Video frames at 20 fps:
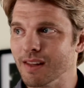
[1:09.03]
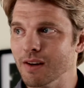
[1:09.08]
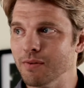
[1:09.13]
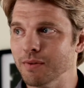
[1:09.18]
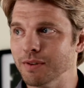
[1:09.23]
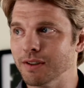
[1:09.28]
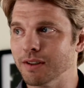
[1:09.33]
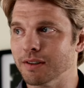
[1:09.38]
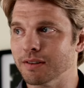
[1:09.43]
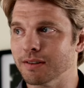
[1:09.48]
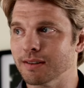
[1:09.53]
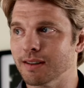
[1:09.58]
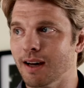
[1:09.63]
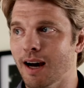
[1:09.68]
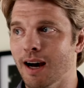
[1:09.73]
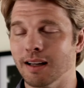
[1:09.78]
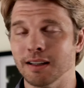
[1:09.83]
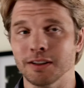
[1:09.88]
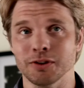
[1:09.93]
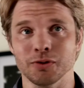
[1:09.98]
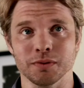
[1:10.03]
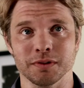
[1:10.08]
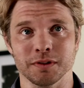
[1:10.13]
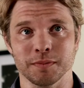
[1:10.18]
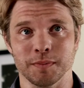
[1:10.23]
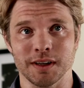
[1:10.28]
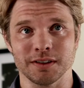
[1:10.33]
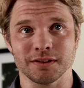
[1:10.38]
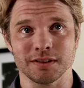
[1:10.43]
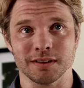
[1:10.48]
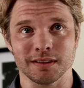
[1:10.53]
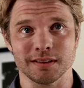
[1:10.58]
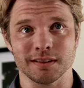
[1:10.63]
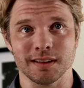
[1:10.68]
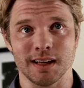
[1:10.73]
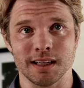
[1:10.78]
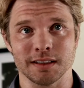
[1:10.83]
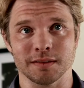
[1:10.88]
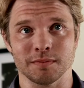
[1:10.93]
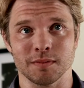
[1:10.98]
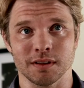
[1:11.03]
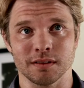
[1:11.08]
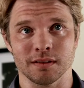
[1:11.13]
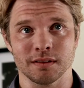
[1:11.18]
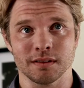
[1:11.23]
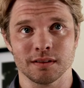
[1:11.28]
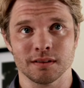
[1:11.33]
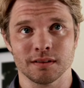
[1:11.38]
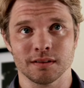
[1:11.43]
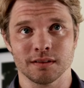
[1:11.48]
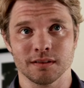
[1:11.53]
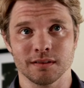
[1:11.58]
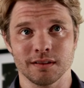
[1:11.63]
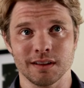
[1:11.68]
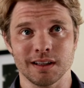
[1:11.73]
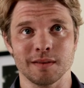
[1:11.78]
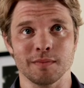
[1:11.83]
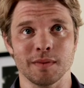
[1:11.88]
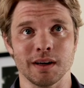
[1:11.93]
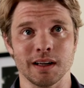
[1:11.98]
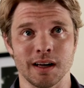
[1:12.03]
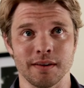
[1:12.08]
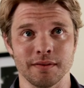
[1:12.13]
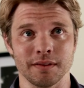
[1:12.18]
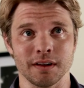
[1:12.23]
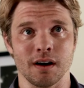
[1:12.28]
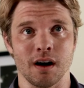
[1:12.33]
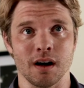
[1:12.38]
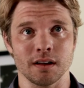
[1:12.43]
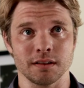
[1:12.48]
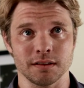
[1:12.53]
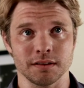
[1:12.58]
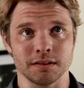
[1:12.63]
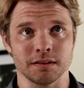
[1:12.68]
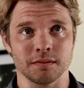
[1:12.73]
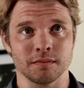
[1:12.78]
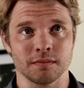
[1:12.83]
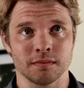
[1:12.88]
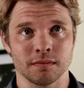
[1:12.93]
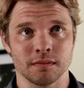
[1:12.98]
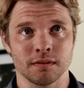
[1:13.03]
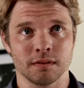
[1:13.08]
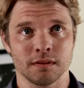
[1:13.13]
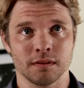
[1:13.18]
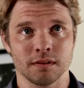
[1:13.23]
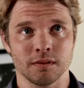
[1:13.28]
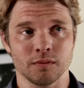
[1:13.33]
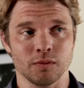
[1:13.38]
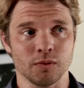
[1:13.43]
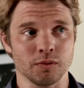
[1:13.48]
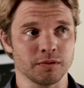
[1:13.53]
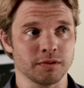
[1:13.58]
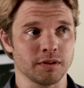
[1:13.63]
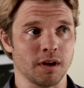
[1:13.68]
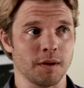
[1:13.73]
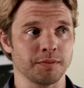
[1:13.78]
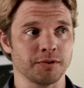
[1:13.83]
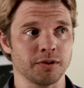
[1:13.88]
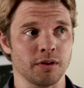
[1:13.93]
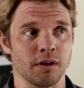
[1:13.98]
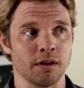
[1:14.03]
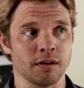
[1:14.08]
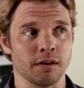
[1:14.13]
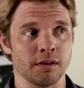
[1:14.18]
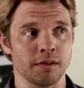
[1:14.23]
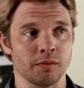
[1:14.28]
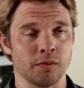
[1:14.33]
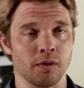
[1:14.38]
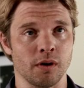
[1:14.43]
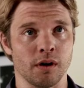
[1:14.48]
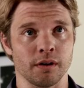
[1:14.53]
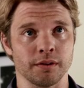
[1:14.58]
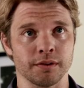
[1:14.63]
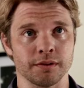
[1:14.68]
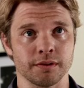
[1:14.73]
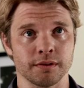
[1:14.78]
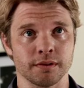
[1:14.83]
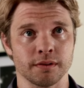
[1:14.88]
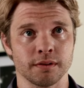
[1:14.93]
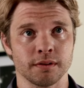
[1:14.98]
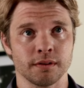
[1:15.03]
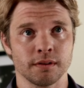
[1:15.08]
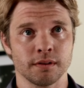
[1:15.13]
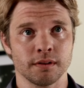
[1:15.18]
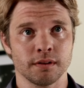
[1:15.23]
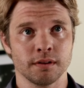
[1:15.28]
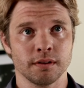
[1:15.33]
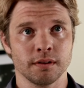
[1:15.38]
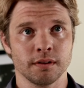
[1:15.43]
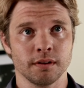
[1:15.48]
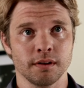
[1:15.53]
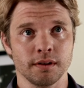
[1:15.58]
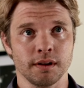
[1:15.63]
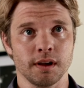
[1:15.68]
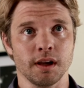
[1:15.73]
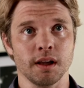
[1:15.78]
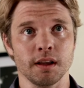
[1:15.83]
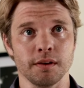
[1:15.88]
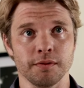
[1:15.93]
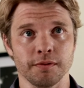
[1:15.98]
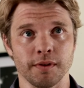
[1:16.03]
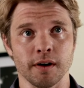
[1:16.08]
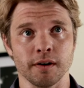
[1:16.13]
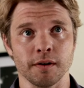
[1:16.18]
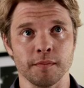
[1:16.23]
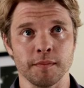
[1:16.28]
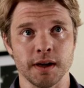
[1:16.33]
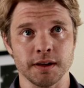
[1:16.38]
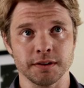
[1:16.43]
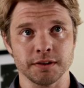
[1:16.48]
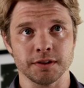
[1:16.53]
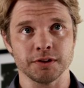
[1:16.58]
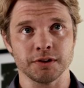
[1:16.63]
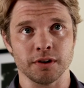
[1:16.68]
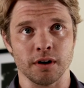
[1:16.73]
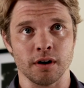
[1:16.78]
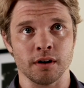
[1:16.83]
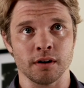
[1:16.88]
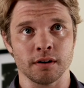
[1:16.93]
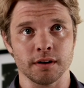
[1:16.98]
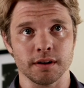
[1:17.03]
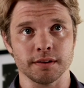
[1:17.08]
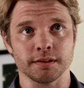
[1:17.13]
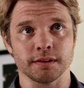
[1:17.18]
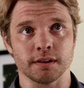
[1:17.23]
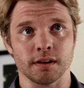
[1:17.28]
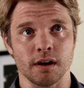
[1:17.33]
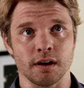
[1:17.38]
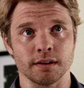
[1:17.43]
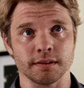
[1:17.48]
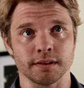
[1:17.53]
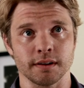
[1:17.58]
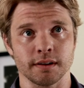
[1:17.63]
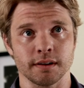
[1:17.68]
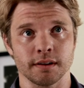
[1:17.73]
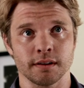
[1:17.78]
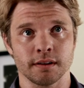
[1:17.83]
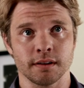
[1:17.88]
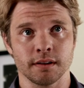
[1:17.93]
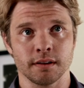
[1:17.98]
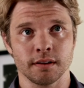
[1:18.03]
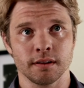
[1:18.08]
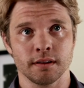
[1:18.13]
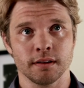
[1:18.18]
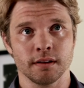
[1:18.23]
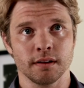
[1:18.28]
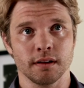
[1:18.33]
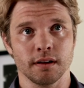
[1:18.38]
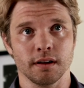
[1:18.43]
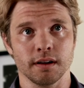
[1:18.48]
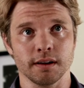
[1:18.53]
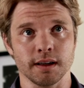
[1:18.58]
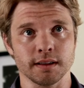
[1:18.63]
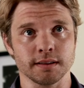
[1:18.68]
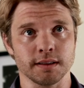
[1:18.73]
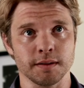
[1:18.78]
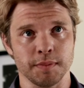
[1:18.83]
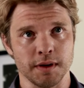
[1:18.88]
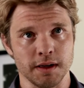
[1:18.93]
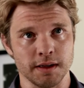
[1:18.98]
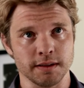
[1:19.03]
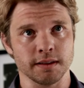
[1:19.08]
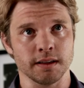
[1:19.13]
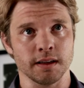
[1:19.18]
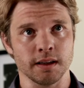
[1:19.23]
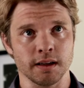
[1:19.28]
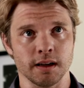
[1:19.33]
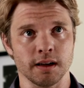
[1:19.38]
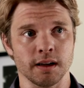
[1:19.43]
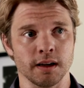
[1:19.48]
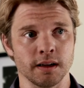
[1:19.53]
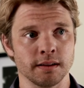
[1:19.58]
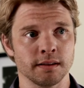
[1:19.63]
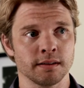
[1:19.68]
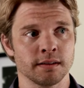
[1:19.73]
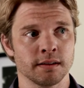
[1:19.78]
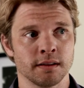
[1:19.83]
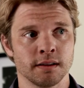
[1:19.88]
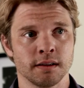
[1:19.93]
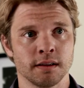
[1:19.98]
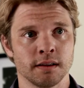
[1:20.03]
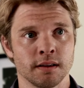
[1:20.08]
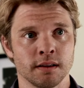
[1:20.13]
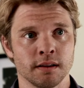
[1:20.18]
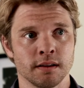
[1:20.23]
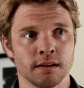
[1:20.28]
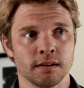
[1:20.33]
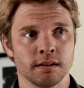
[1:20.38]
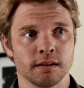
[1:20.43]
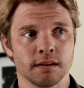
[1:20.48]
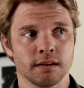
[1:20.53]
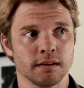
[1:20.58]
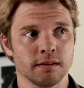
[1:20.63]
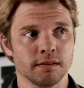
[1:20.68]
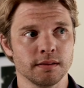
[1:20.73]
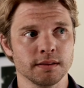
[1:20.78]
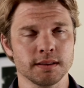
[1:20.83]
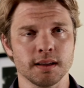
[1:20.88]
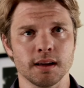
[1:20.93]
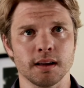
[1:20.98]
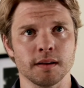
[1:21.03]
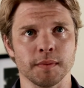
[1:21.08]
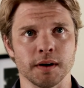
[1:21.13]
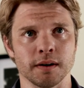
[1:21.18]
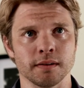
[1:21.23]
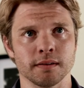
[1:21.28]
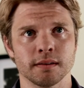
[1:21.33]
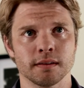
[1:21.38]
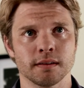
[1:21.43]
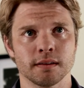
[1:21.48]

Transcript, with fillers: We took Scotty to a specialist last month. Think he might have the autism. Won't stop jawing on the walls. Kitty found a mason jar in his closet. I guess he pees in it at night. What's that about?